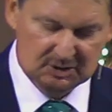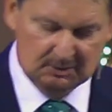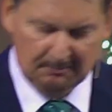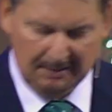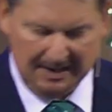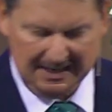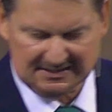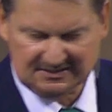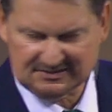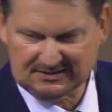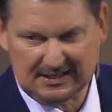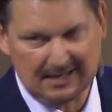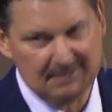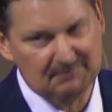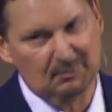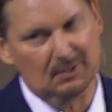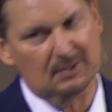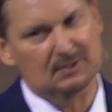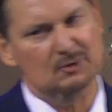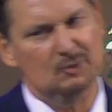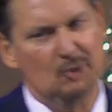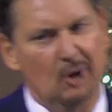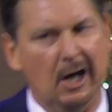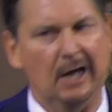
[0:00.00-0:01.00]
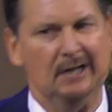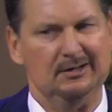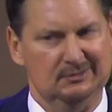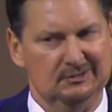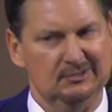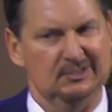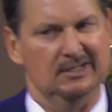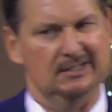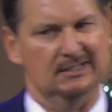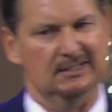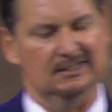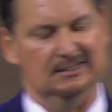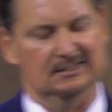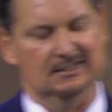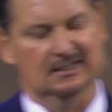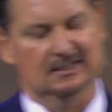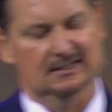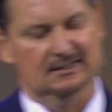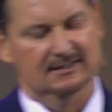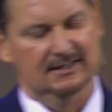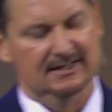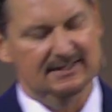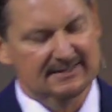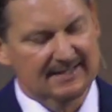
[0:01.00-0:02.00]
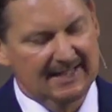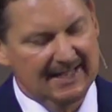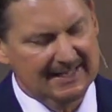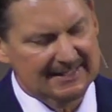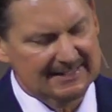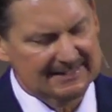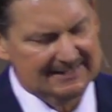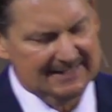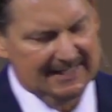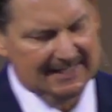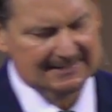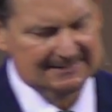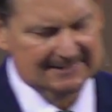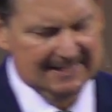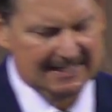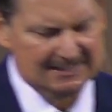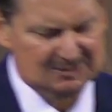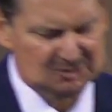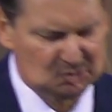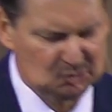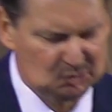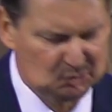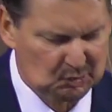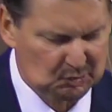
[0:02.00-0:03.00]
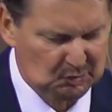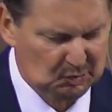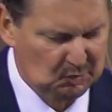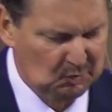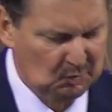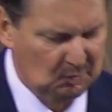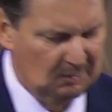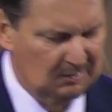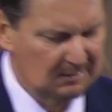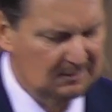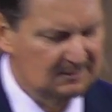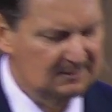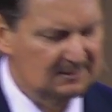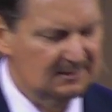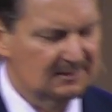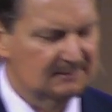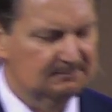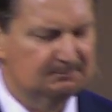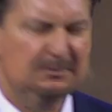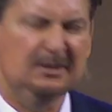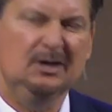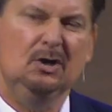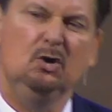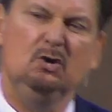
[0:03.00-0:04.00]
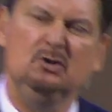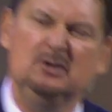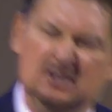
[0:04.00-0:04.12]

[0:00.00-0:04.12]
You might say, well, God did it. And that's true. But